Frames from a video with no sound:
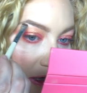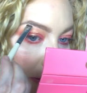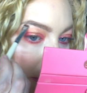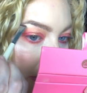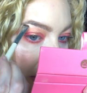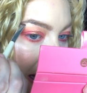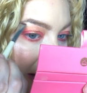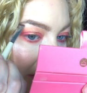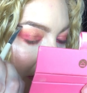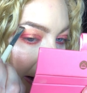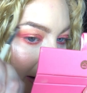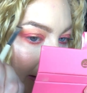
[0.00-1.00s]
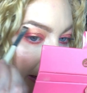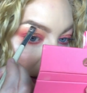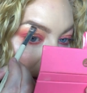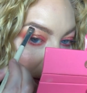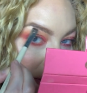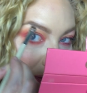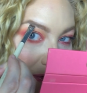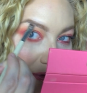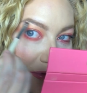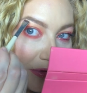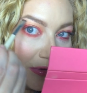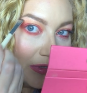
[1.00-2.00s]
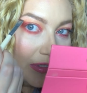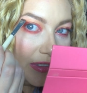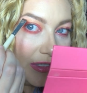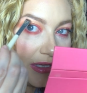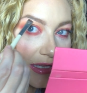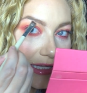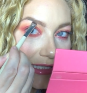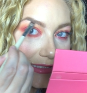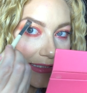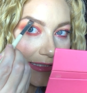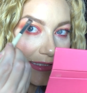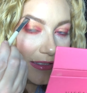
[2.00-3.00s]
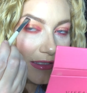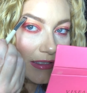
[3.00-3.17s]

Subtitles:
which I rarely do this